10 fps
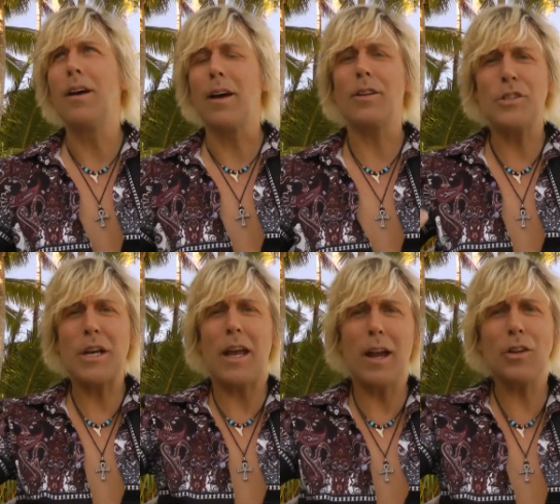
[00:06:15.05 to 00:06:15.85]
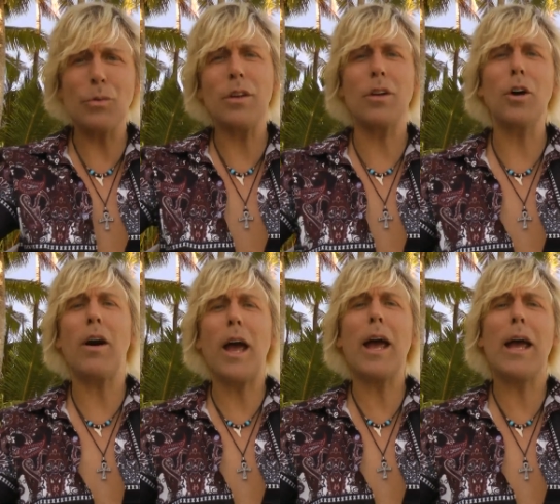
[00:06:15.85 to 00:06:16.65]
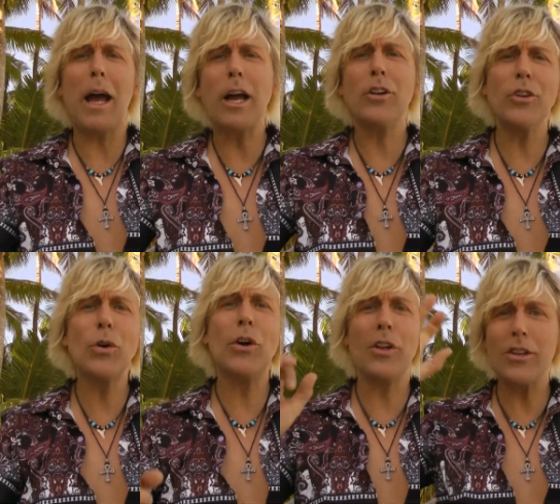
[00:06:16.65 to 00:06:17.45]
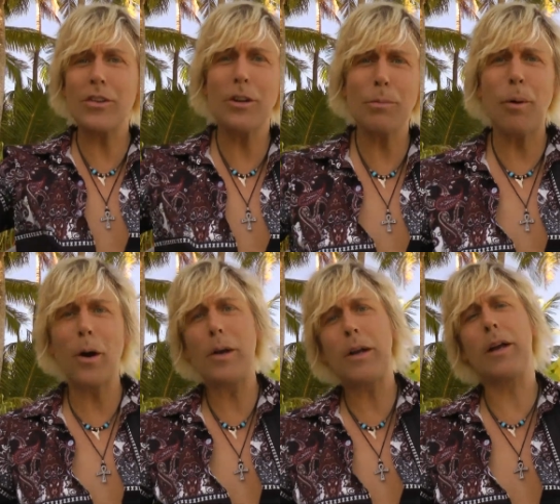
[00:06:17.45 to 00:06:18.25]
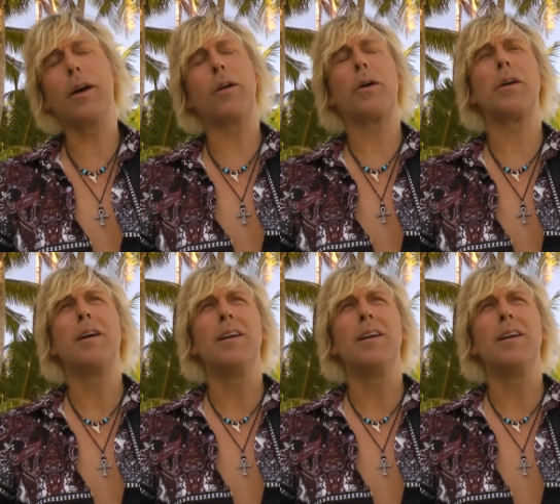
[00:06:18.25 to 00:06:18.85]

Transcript: and shake hands with it and go hey how you doing let's let's party together